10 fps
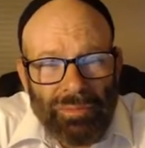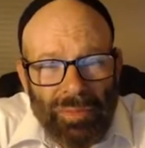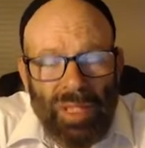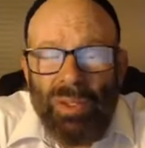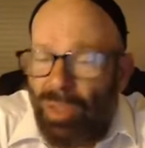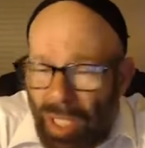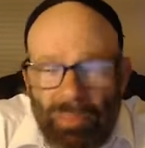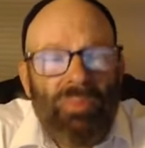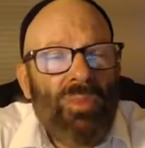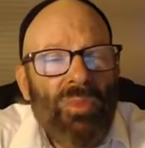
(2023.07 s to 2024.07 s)
and you'll get
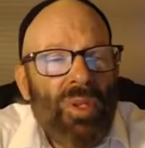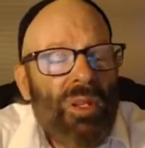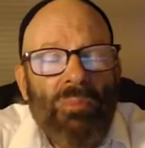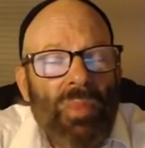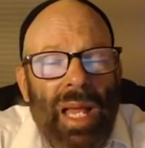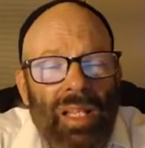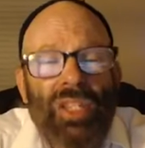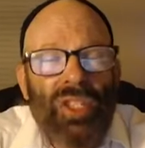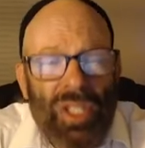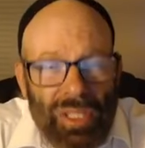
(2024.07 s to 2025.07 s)
in
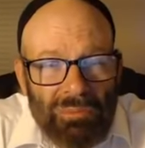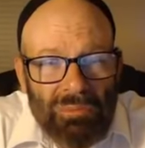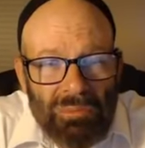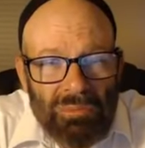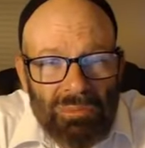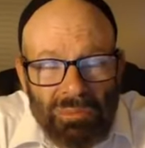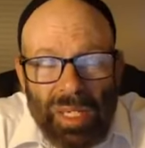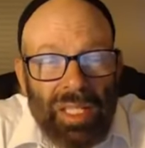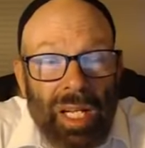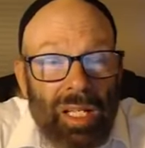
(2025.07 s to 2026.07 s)
balance. It
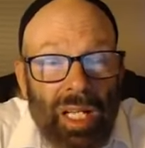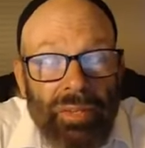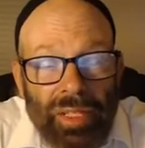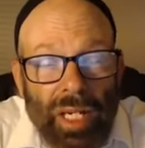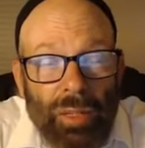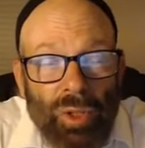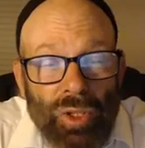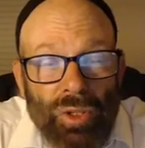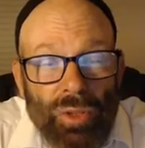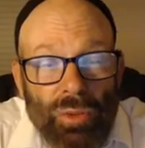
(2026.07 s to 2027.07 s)
might take a lifetime or
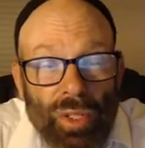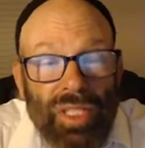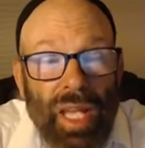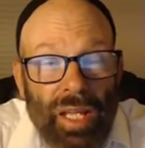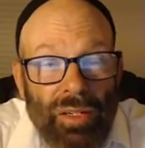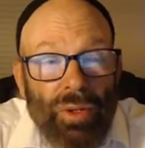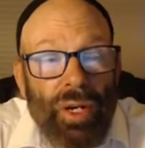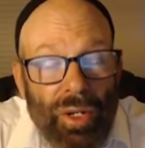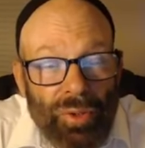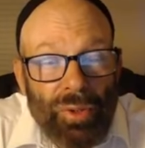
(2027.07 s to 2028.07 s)
2 or 10 or
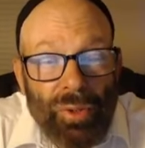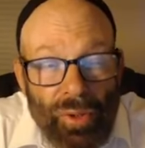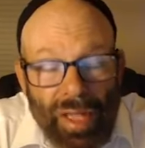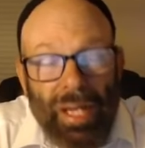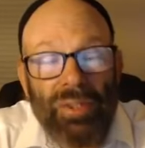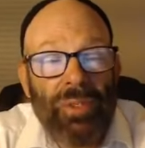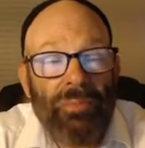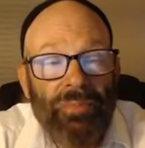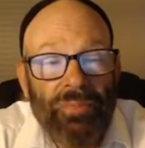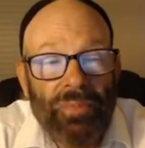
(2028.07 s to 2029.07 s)
100 or 1,000. It
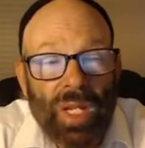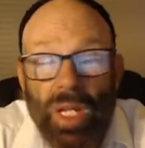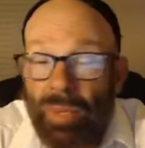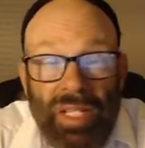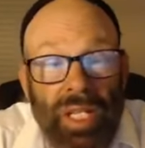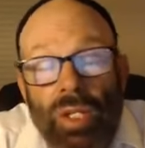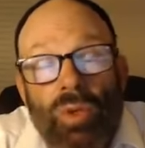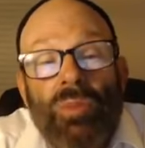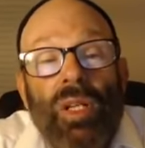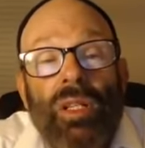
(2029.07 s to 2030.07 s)
might take you
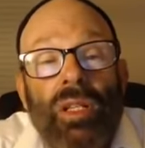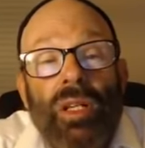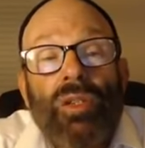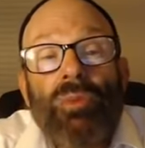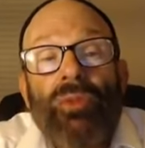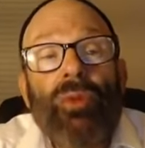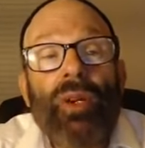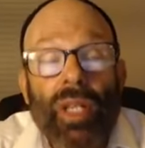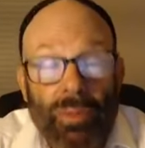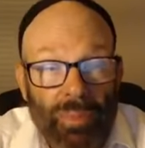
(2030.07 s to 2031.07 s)
1,000,000 years before you
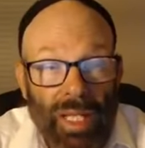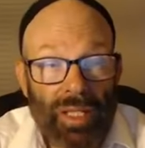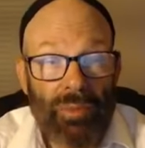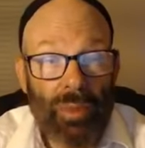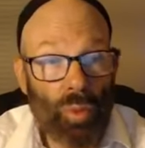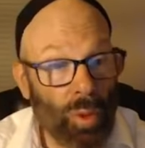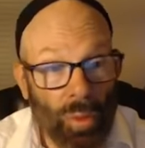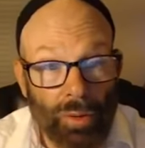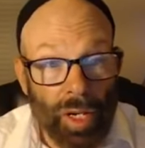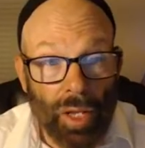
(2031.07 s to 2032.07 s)
get balanced. But one way
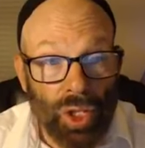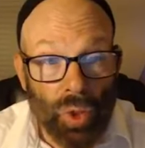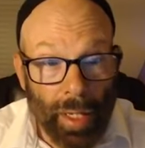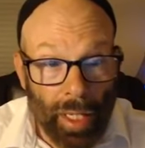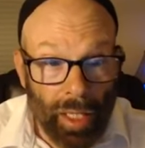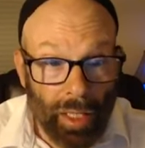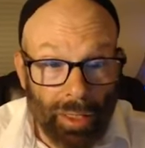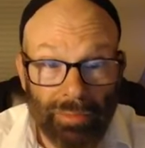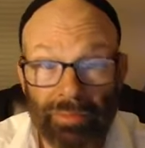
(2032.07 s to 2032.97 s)
or another, you will.